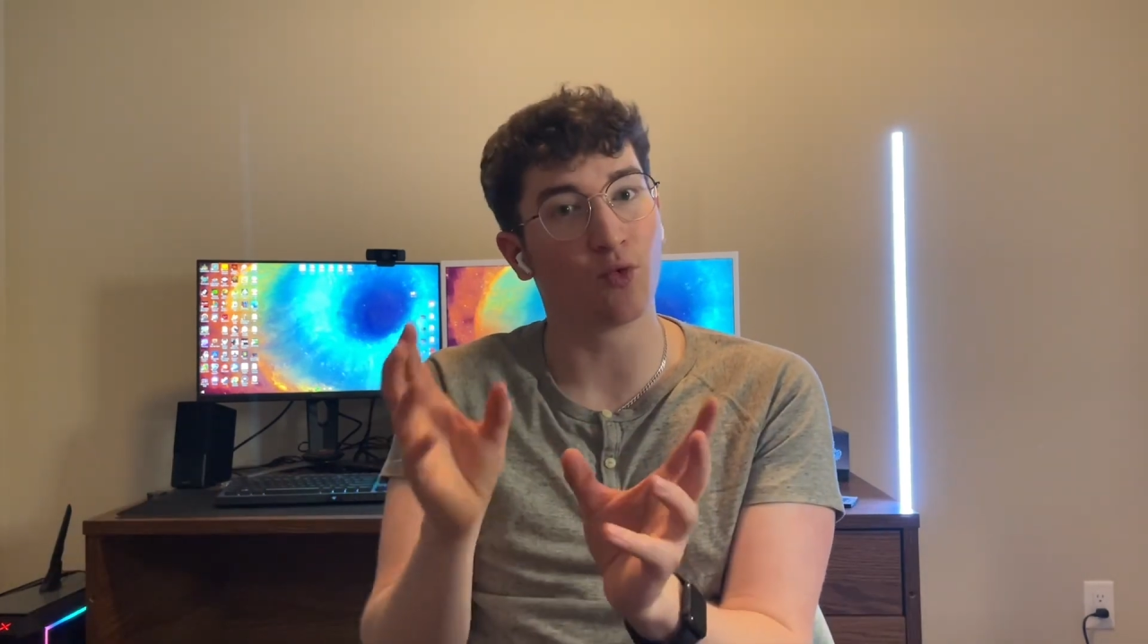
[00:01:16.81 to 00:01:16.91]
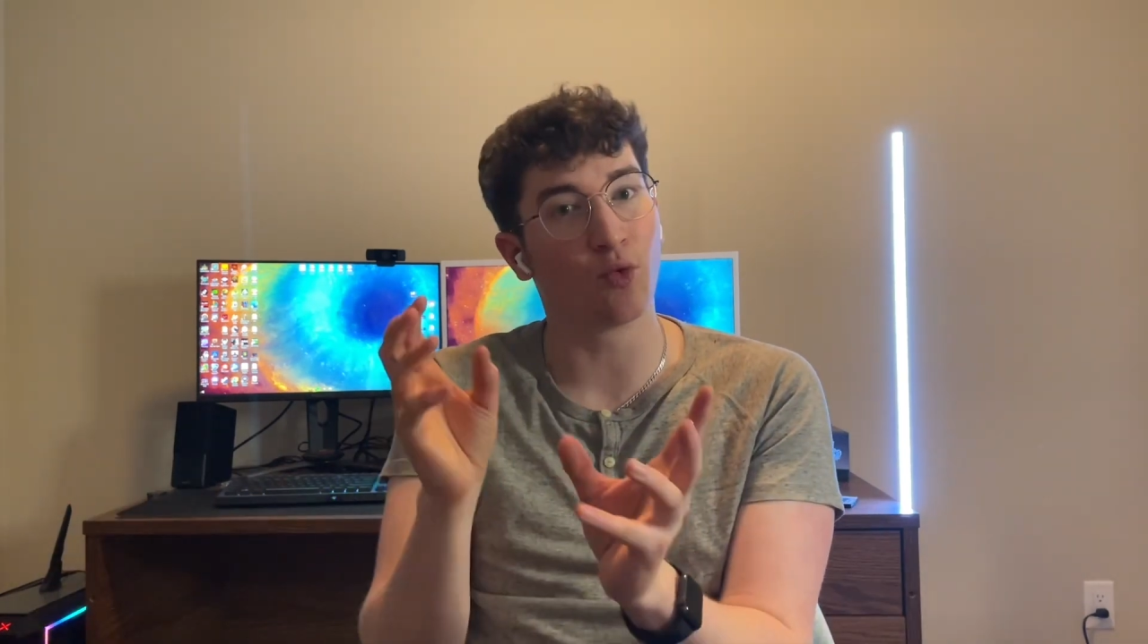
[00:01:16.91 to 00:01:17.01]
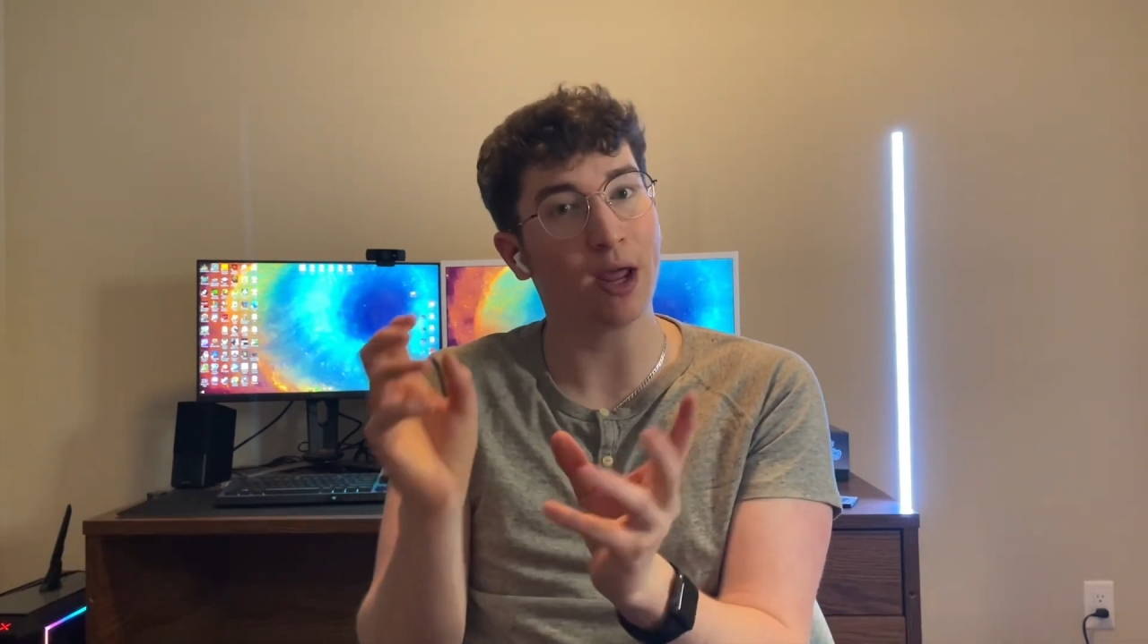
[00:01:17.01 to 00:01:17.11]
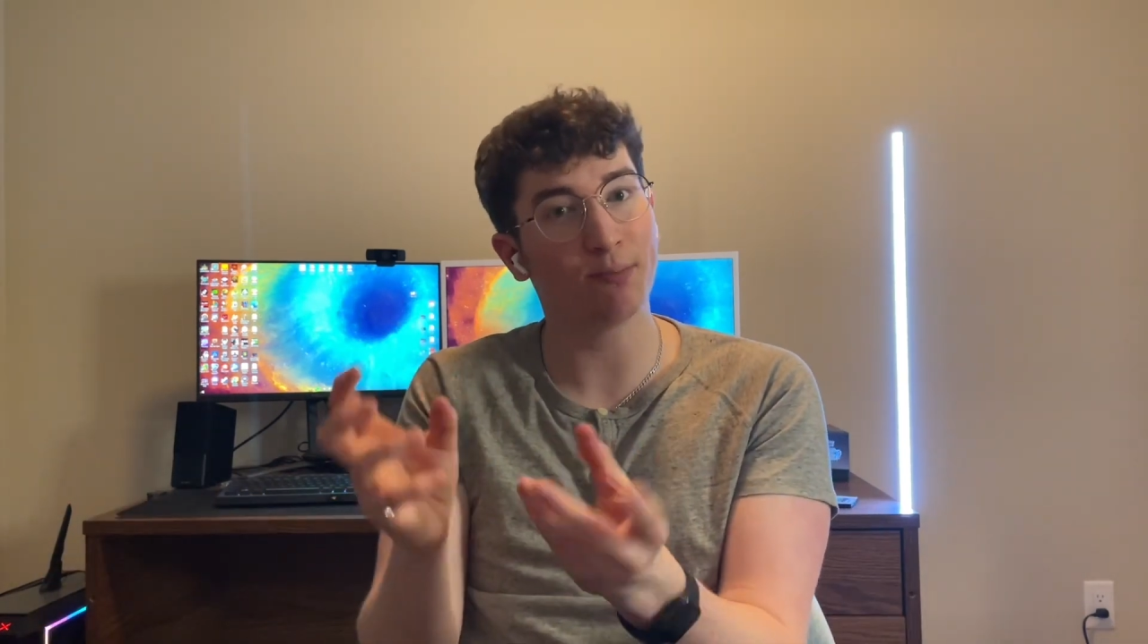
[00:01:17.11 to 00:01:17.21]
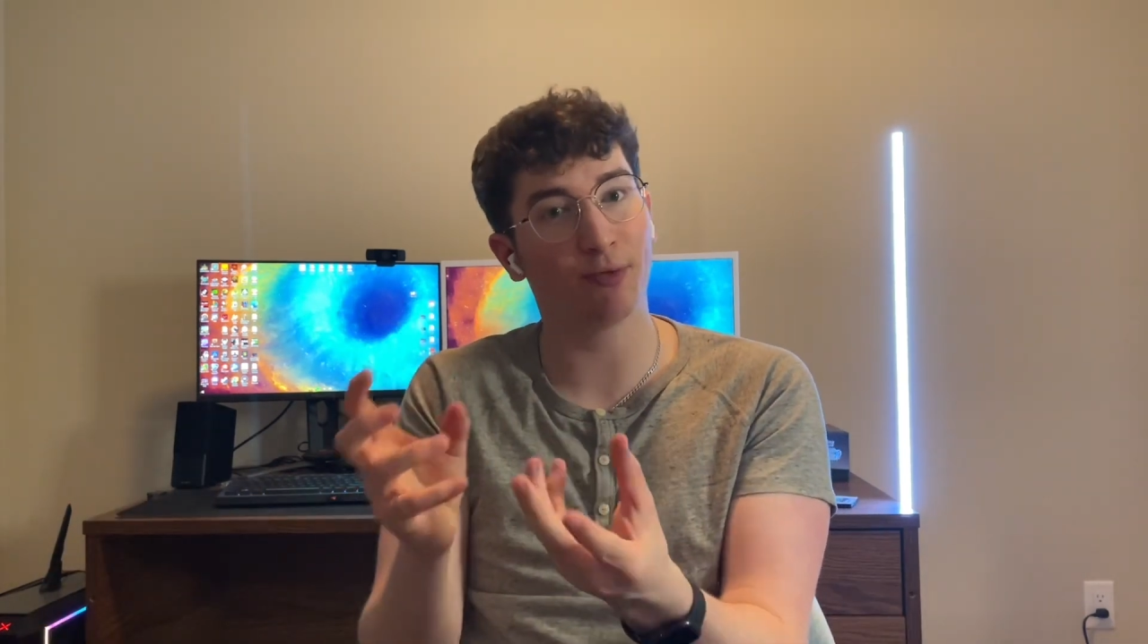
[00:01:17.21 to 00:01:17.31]

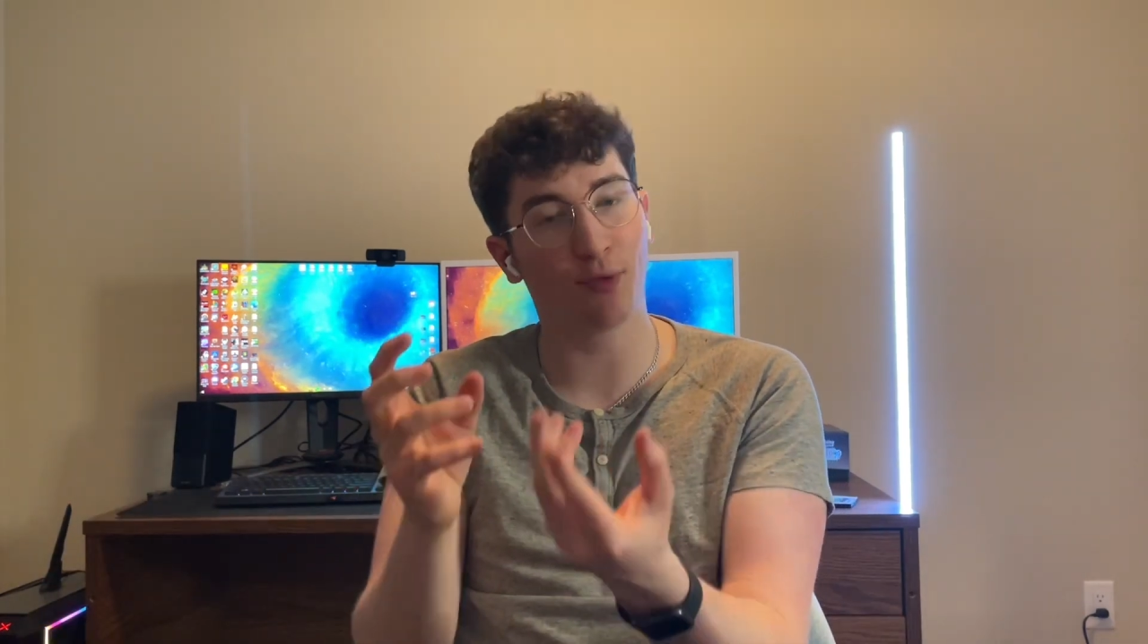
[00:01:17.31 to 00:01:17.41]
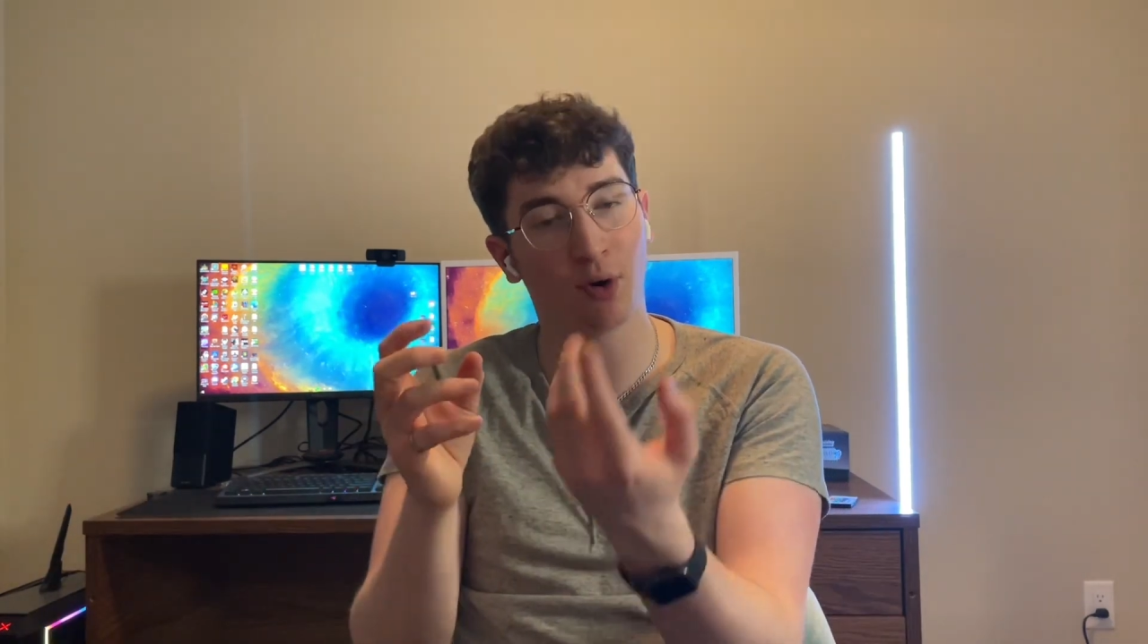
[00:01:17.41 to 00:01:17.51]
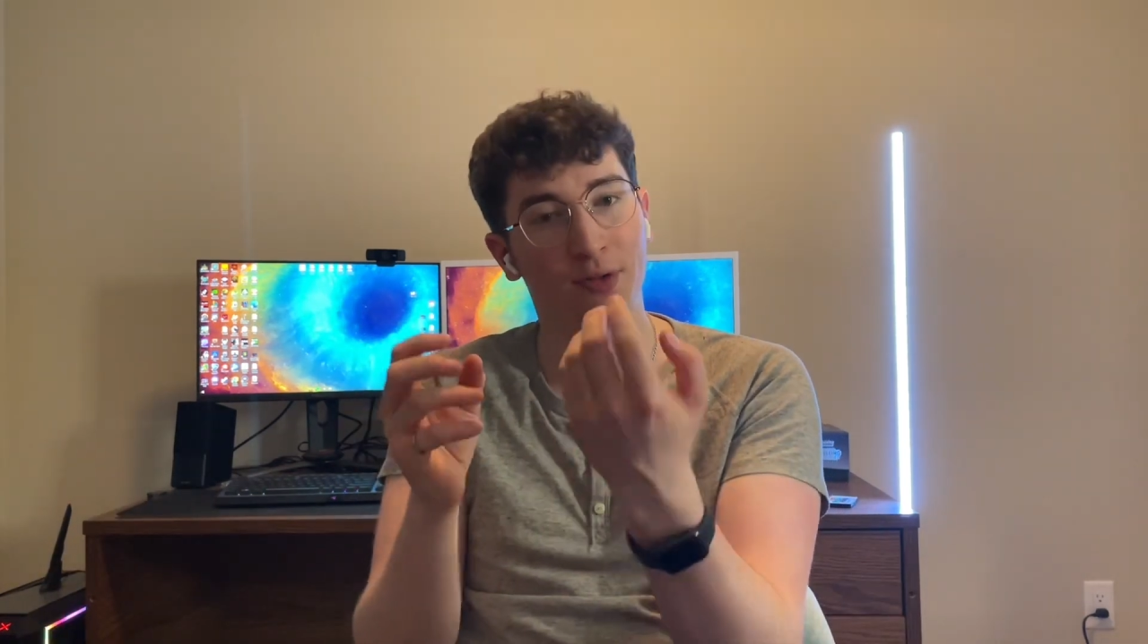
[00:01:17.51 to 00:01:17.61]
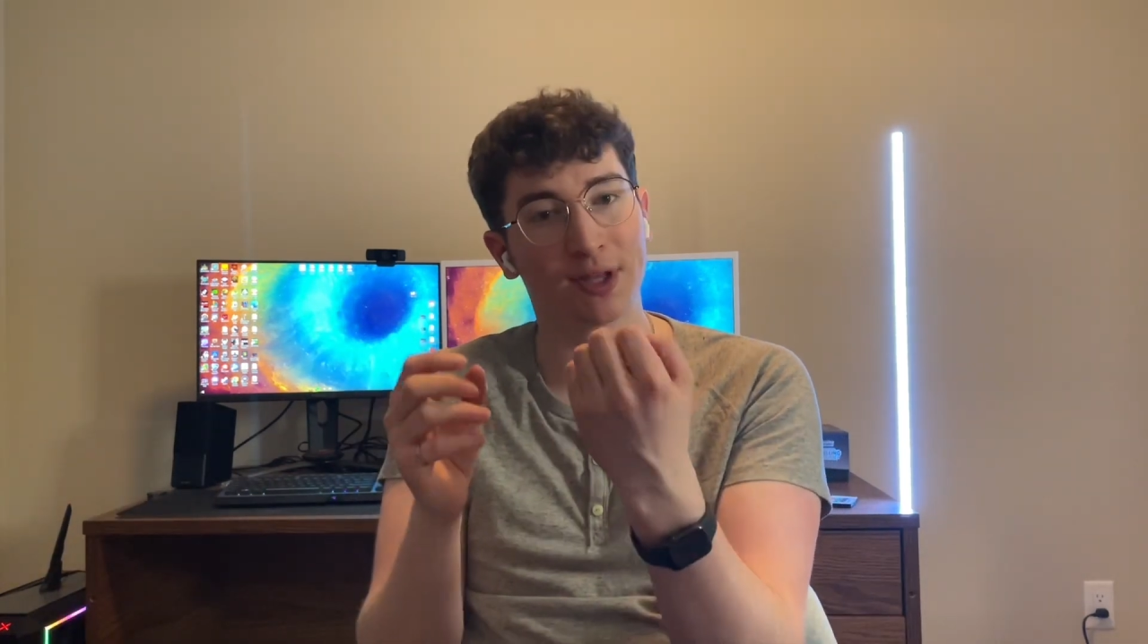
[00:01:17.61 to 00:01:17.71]
right before